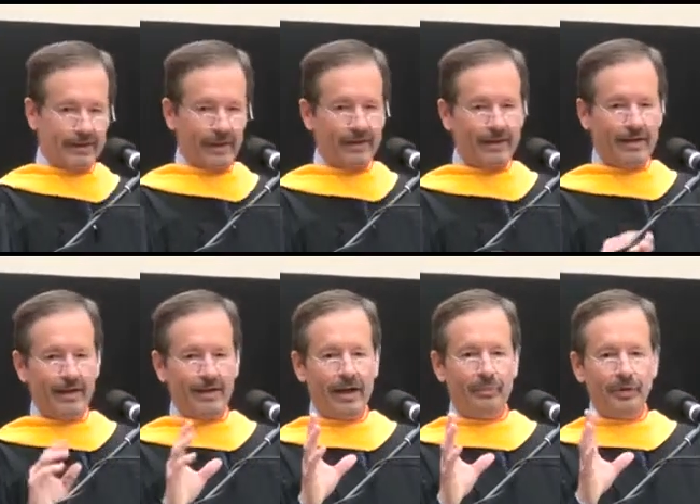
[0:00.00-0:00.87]
Now,
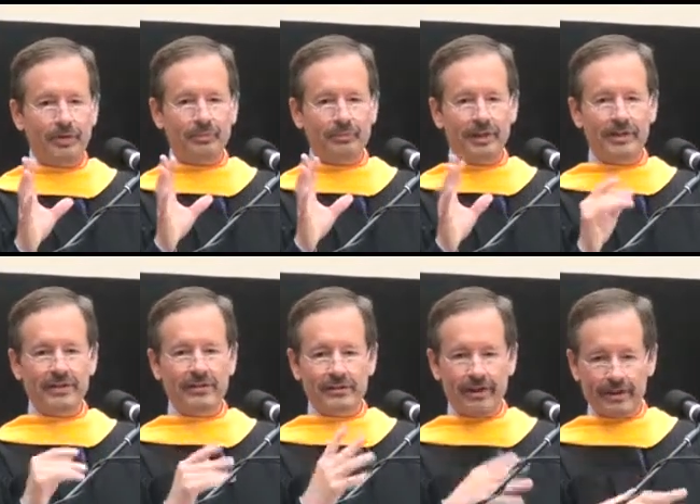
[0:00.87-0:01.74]
I won't explain
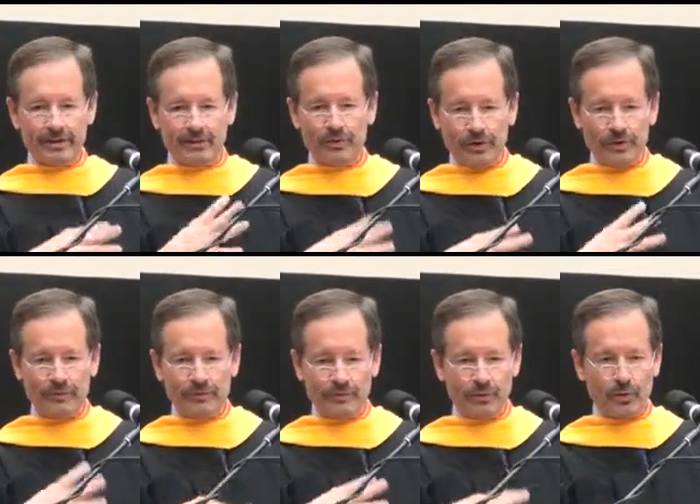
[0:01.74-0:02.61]
these until I get to all
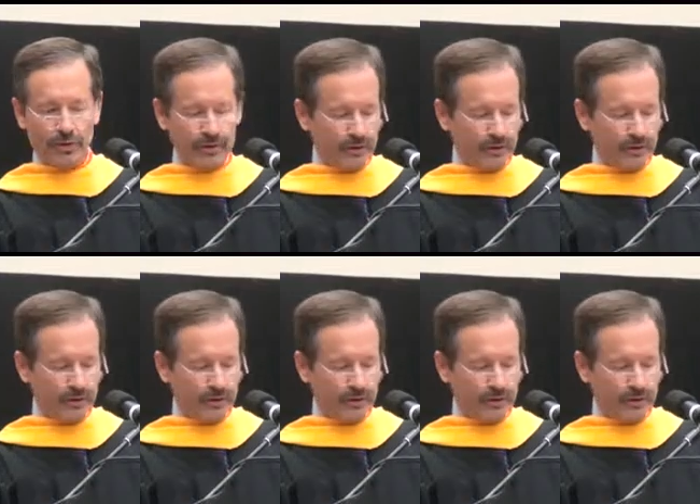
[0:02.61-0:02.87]
4,